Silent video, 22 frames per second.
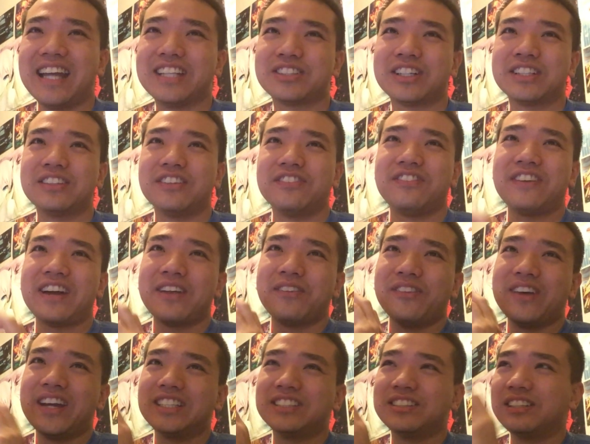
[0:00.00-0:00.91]
and try to
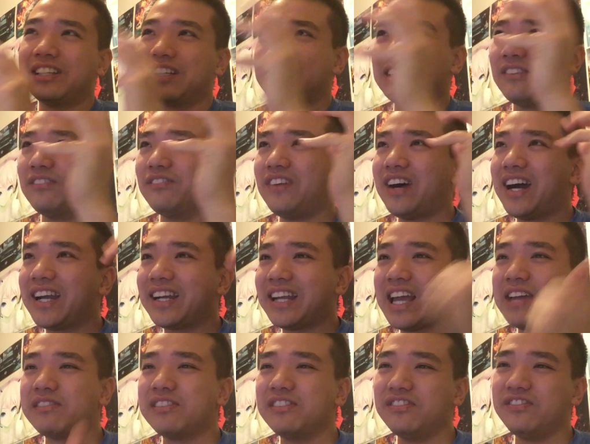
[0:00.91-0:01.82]
find ways to, like, combine
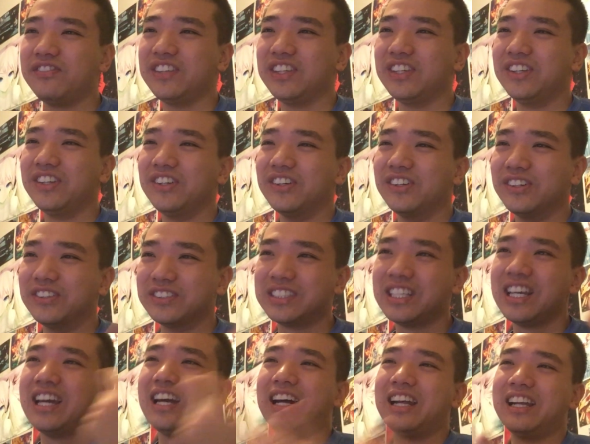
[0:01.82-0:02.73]
Heaven
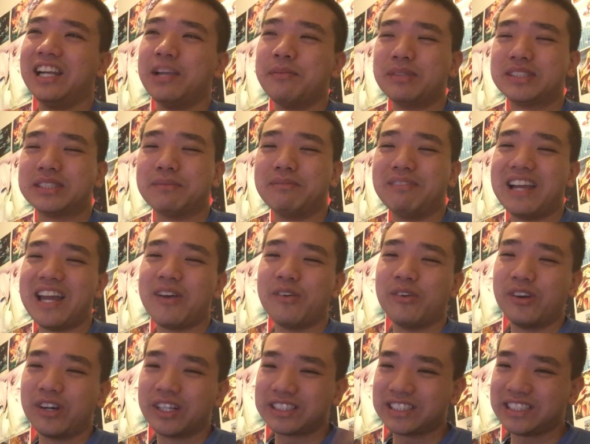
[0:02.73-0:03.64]
Fields, Unlimited Blade
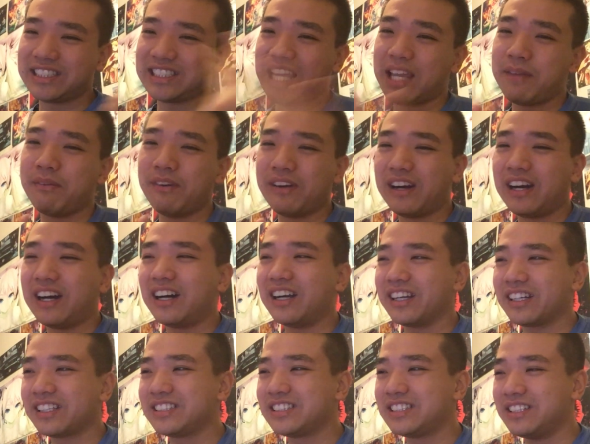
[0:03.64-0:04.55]
Works, Saber
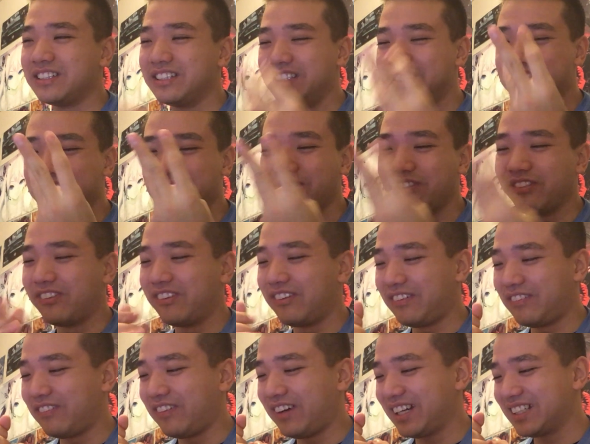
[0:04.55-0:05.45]
Arc into
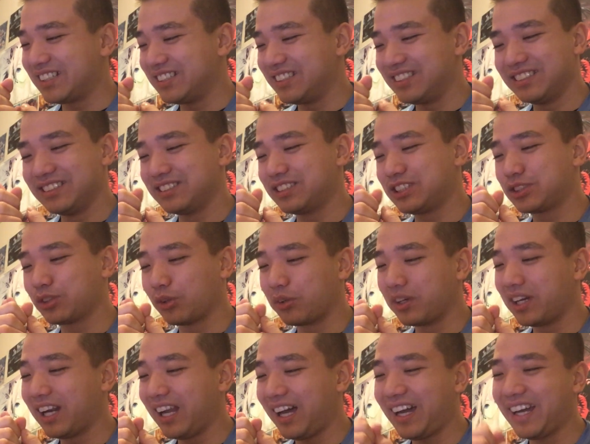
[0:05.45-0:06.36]
one
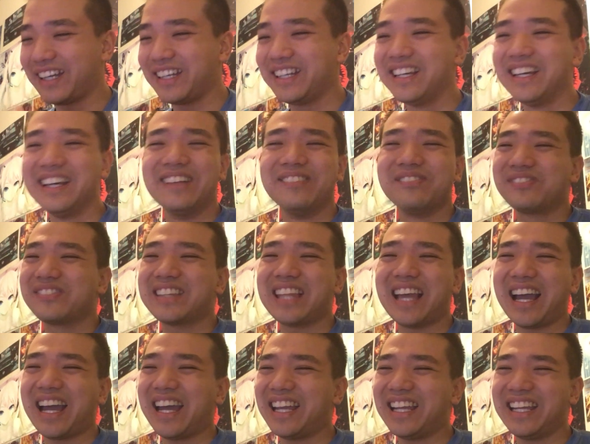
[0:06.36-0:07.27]
storyline.
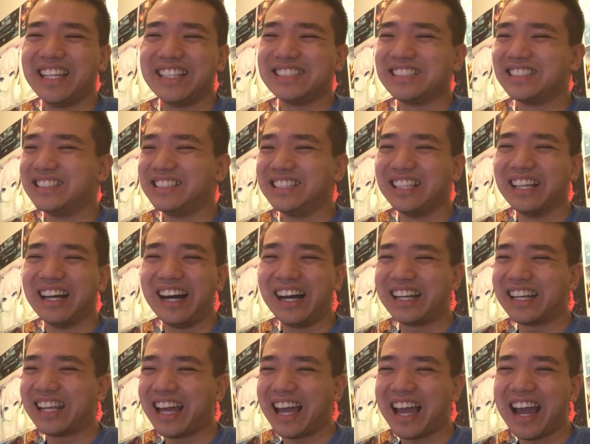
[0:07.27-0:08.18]
That is
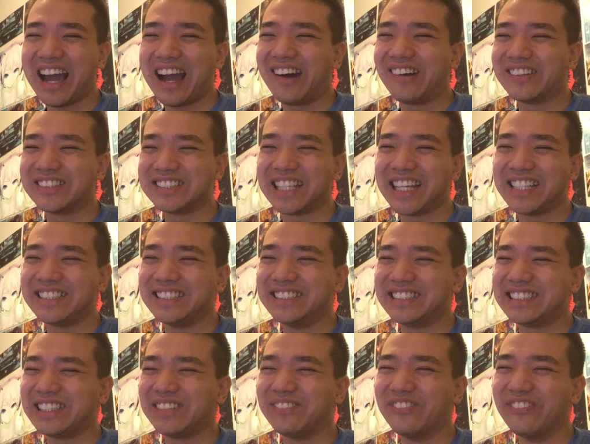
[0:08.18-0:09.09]
not how
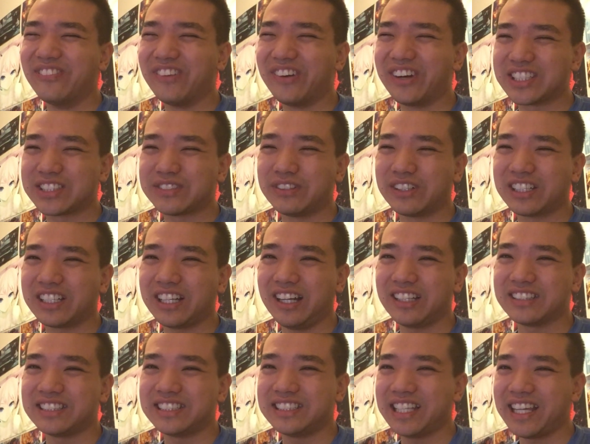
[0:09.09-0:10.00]
dating sim works, for
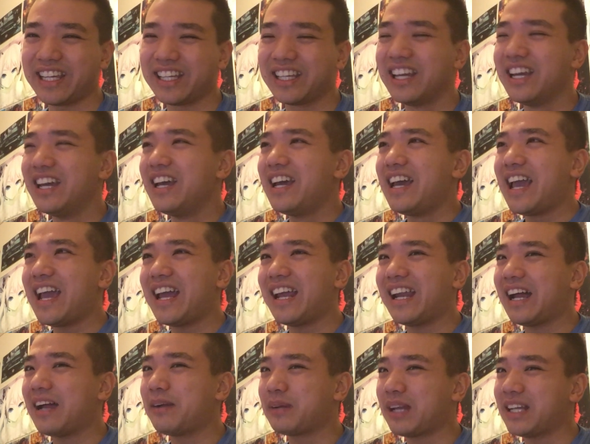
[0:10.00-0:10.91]
God's sake.
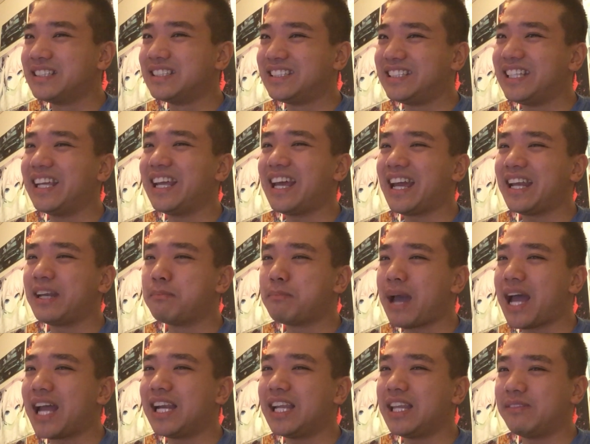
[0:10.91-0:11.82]
And I can see it end
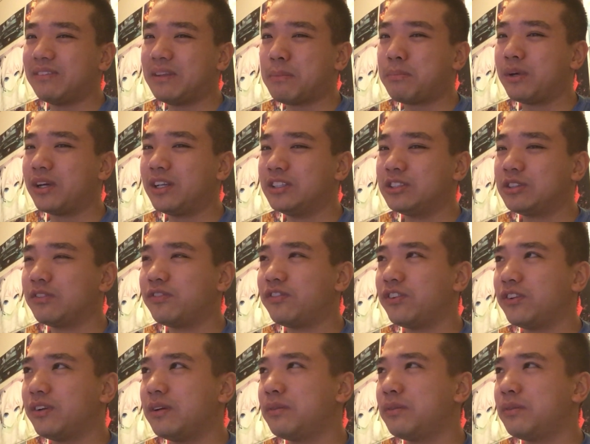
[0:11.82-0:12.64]
badly if they put into